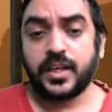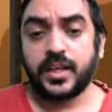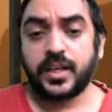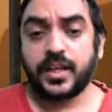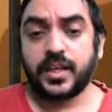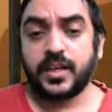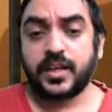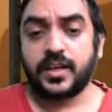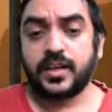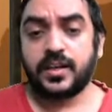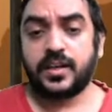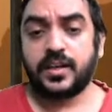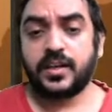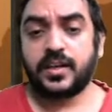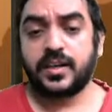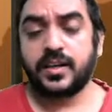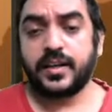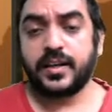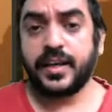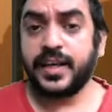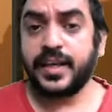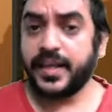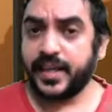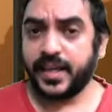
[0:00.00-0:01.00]

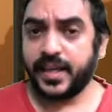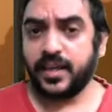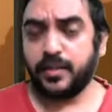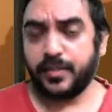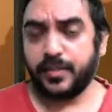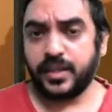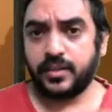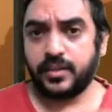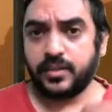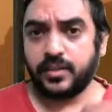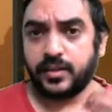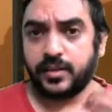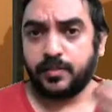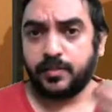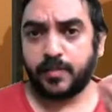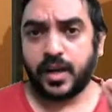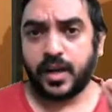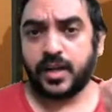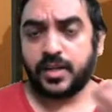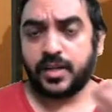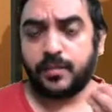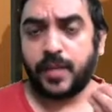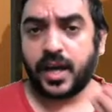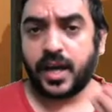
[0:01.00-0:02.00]

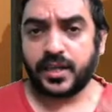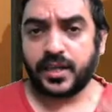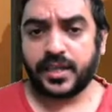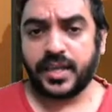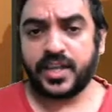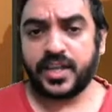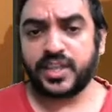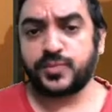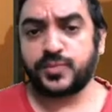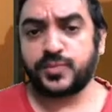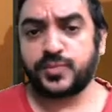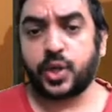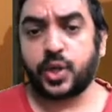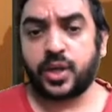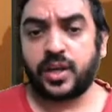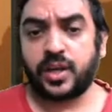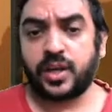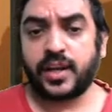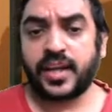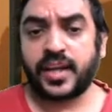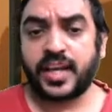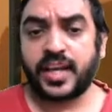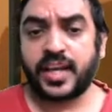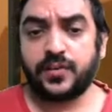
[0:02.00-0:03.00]
the market is more on a
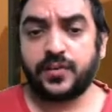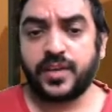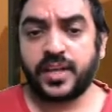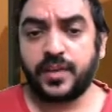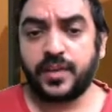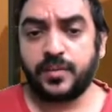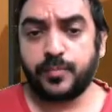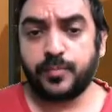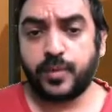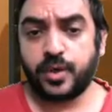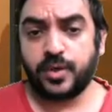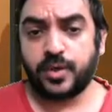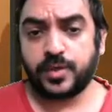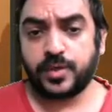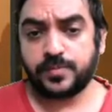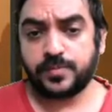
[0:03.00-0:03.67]
recovery mode,